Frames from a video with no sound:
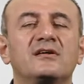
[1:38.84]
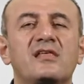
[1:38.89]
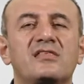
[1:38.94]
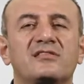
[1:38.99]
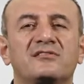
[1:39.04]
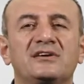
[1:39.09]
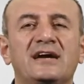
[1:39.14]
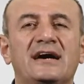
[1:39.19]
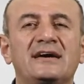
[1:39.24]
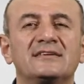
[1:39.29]

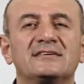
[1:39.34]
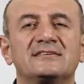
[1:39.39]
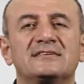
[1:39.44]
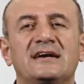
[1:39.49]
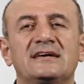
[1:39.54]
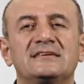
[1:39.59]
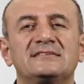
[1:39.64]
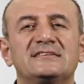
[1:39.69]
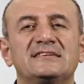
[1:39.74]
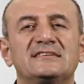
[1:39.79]

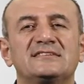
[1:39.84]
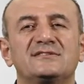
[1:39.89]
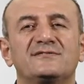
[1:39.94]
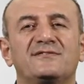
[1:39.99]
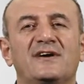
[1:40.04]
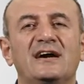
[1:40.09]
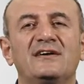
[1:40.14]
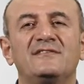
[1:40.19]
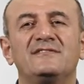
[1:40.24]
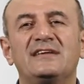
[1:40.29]

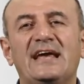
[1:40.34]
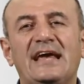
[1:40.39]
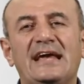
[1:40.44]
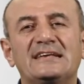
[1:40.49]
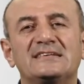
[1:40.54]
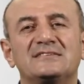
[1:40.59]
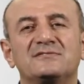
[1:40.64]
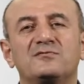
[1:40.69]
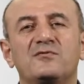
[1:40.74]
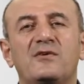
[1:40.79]
365
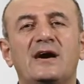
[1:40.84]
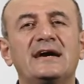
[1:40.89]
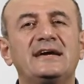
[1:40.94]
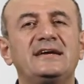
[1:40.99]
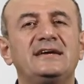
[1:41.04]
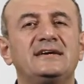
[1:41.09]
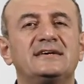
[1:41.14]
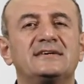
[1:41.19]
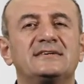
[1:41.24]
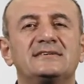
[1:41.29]
days,
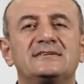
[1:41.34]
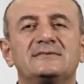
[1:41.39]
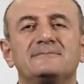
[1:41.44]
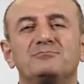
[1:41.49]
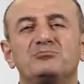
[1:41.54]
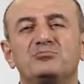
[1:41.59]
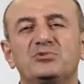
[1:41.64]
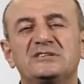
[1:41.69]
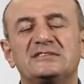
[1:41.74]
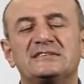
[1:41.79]
1 year
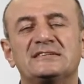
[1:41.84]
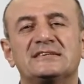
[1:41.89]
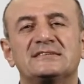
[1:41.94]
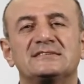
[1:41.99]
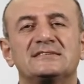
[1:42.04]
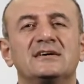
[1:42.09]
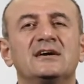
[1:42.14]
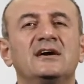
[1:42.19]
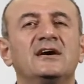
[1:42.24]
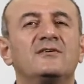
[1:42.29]

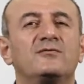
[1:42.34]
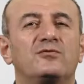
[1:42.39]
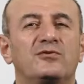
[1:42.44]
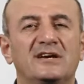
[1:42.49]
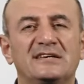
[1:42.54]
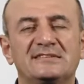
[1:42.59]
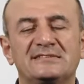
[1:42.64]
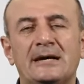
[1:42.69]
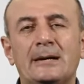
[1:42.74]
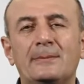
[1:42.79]
business.
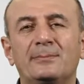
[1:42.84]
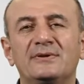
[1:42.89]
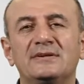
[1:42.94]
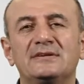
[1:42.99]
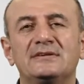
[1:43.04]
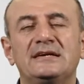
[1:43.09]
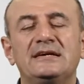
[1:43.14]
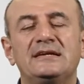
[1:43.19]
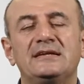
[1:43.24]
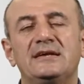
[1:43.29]
For
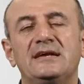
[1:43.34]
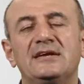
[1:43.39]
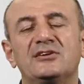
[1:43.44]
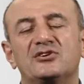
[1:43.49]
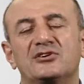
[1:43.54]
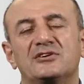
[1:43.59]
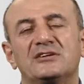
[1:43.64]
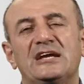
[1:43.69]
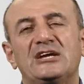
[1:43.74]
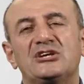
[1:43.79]
example, in
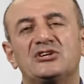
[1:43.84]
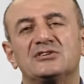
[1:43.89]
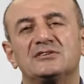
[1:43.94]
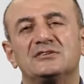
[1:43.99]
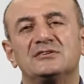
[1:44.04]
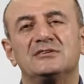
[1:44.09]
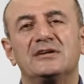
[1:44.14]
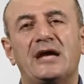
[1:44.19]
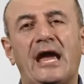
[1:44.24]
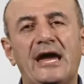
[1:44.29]

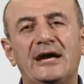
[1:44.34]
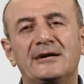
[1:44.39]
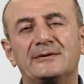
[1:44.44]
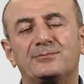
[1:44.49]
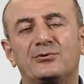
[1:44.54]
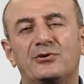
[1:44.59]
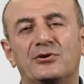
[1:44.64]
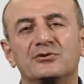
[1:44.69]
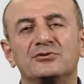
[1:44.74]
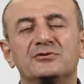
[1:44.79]
international
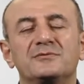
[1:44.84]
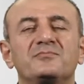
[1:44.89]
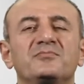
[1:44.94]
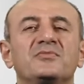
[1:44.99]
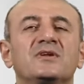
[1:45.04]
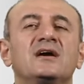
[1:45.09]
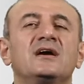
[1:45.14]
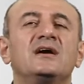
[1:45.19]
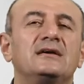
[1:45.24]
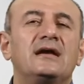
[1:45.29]
airport,
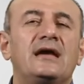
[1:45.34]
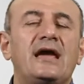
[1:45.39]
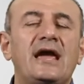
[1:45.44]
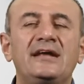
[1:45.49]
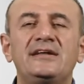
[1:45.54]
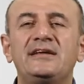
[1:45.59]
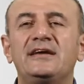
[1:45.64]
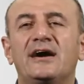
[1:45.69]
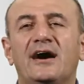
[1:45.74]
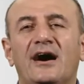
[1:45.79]

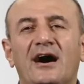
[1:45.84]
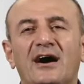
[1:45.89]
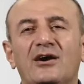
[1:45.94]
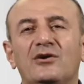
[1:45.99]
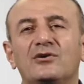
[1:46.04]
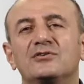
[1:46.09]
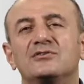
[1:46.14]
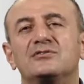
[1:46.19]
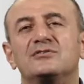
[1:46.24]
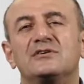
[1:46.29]
any
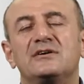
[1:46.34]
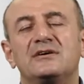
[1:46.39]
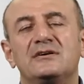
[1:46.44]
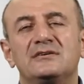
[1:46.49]
hour